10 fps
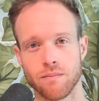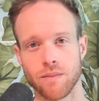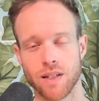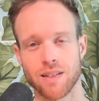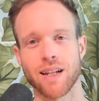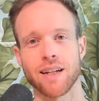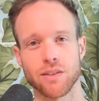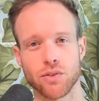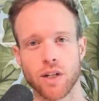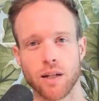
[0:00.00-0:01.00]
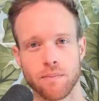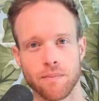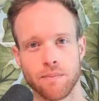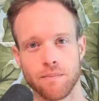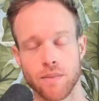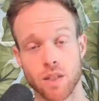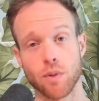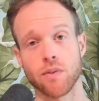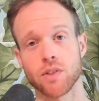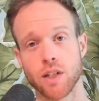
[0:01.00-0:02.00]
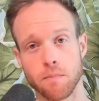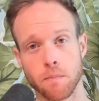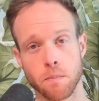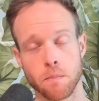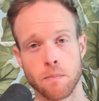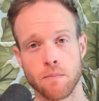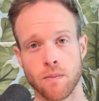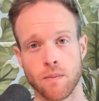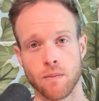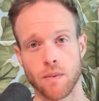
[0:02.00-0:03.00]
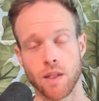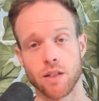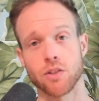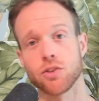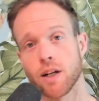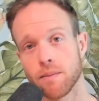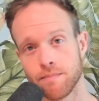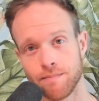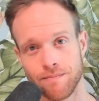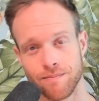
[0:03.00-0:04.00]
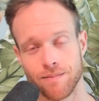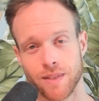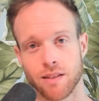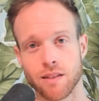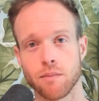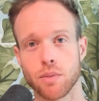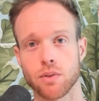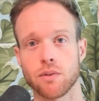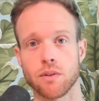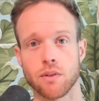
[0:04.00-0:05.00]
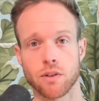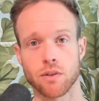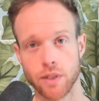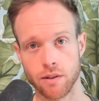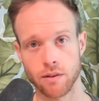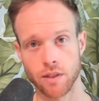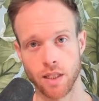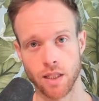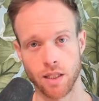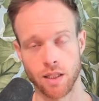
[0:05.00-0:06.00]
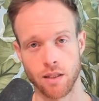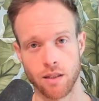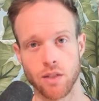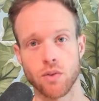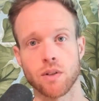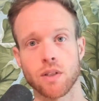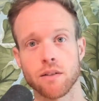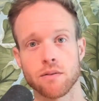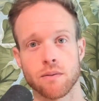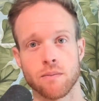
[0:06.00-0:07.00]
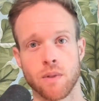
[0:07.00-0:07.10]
It's that ideal job. It's the perfect job. It's your job. That's going to build the career that you can love.